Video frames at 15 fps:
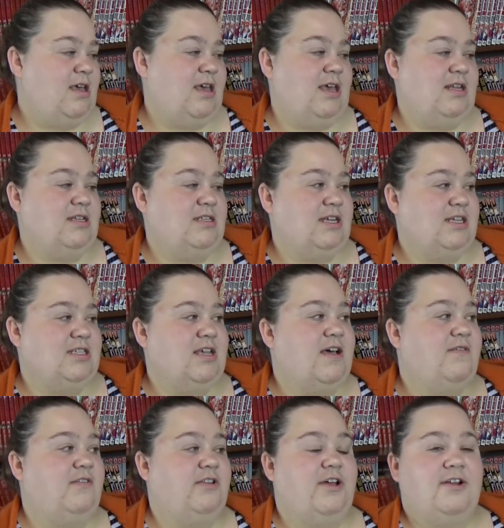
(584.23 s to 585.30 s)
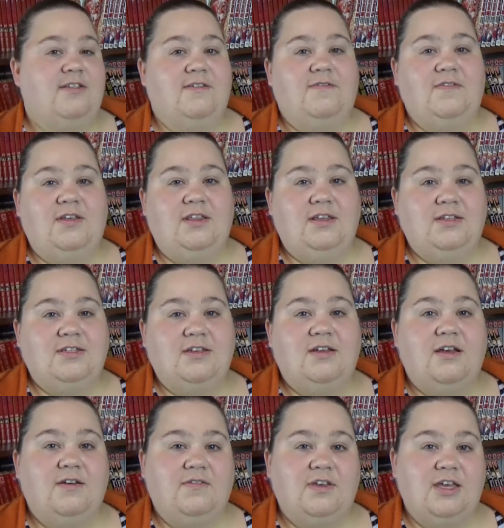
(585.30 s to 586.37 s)
It does have a lot of the feelings
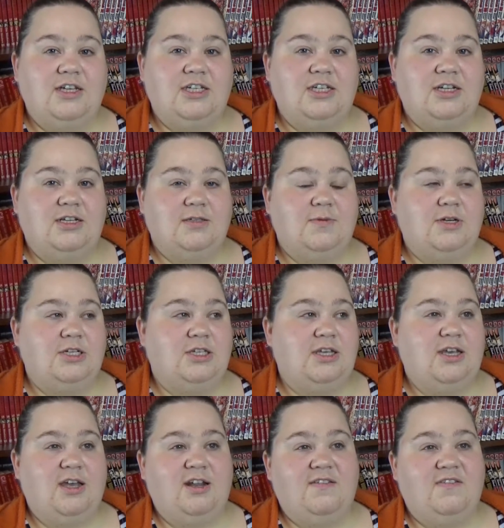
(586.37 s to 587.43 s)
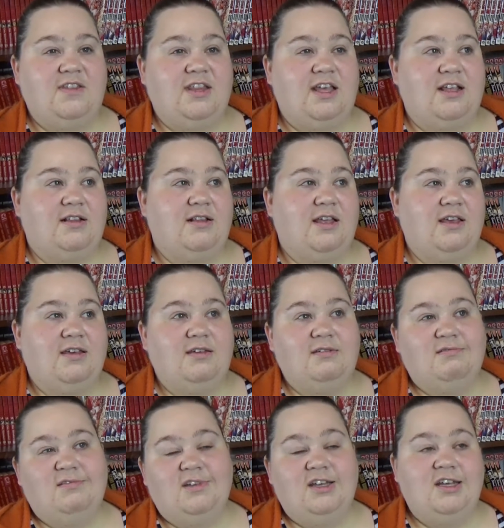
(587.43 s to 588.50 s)
of Kenshin, especially kind of in that, like,
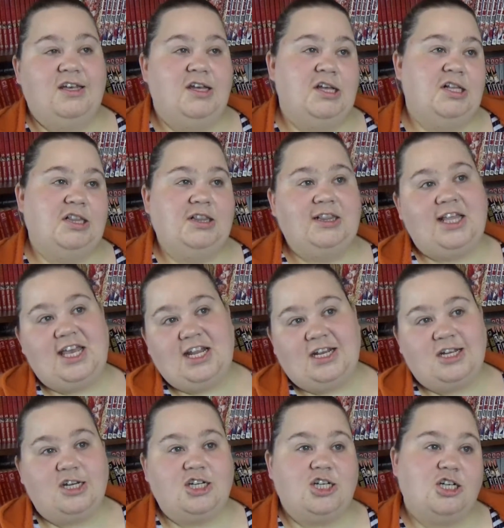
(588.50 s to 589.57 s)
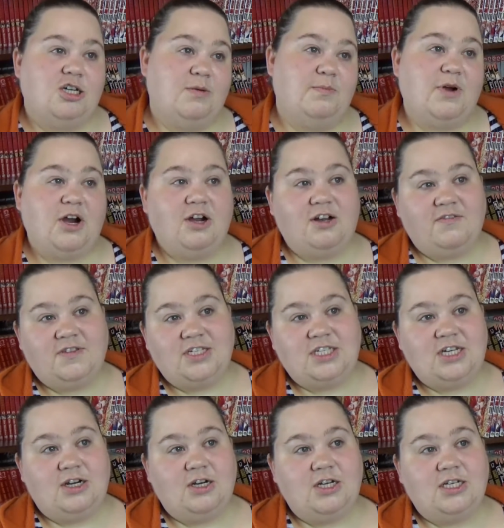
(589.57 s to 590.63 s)
late-ish part of the
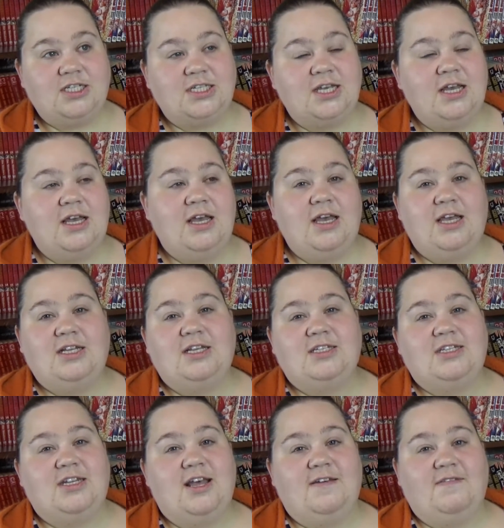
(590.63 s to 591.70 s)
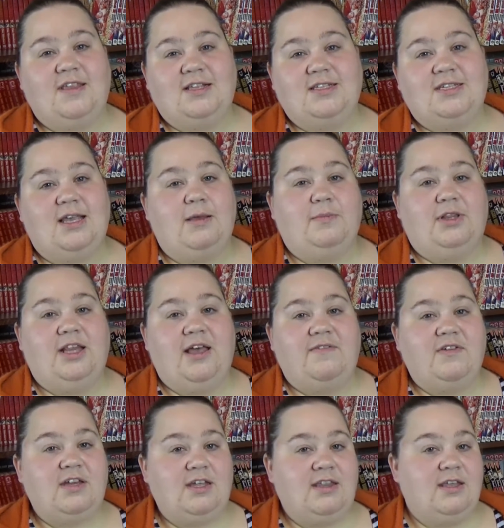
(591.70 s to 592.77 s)
series. It doesn't have that same
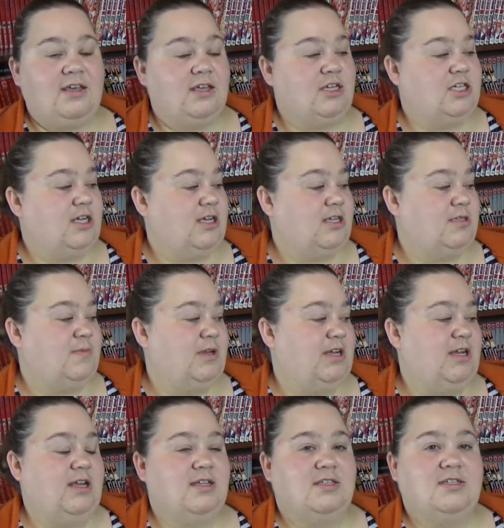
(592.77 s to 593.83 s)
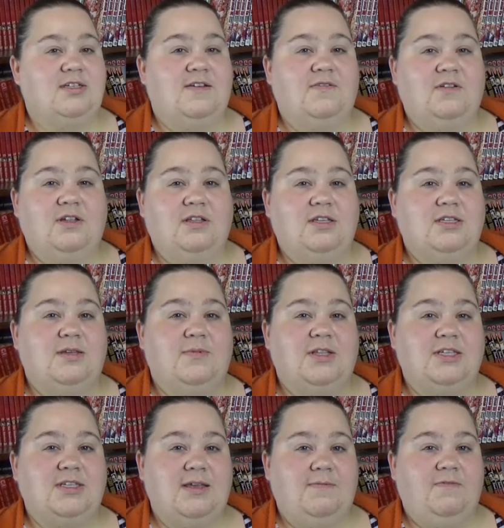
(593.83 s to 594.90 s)
levity that Kenshin has, but it has definitely some of
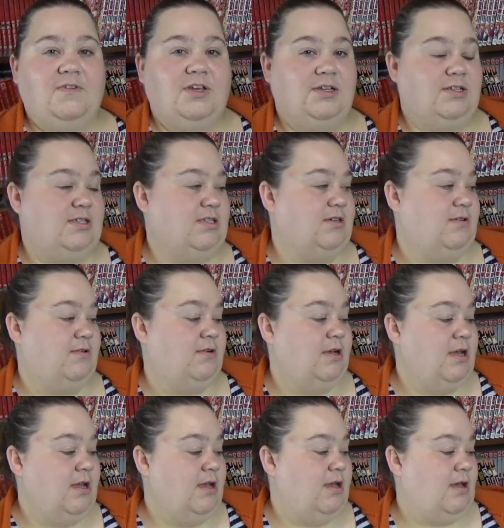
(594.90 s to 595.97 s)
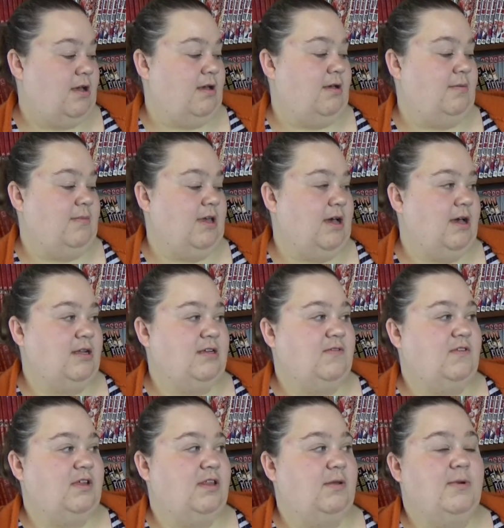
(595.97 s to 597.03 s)
the same feels, so yeah, I
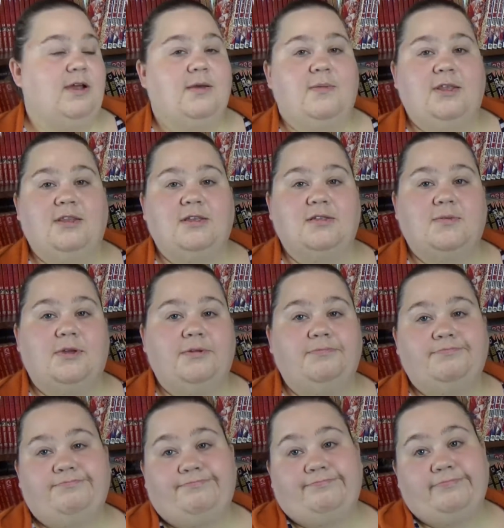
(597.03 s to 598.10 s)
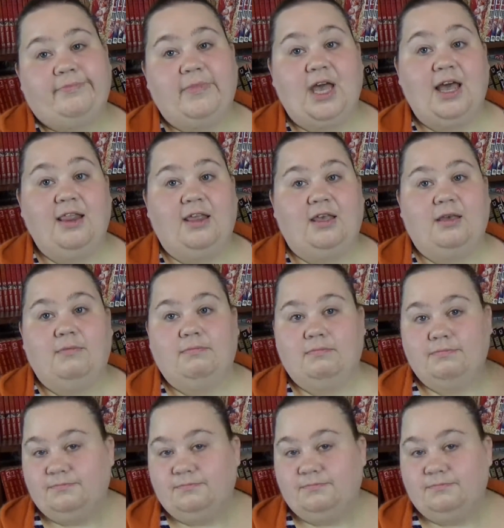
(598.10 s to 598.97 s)
definitely recommend this one. I like it.